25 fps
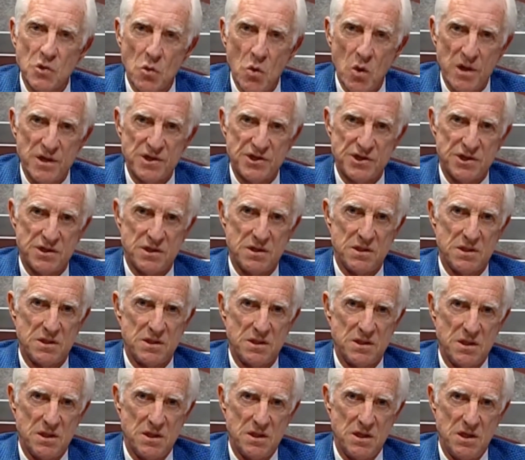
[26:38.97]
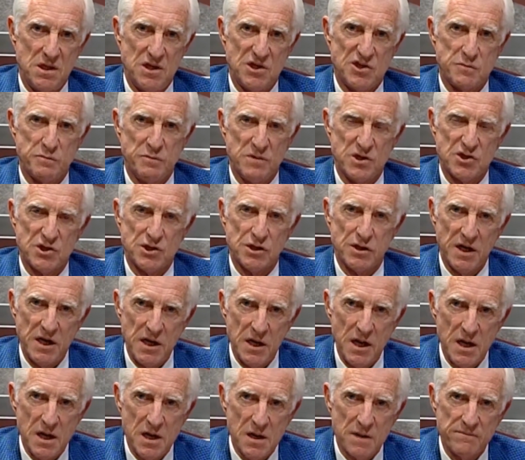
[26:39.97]
question is
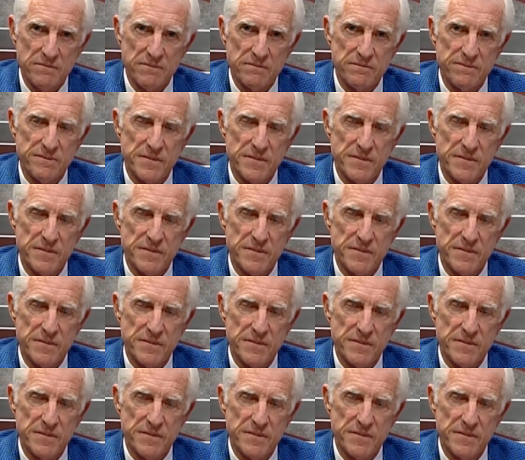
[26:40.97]
misleading,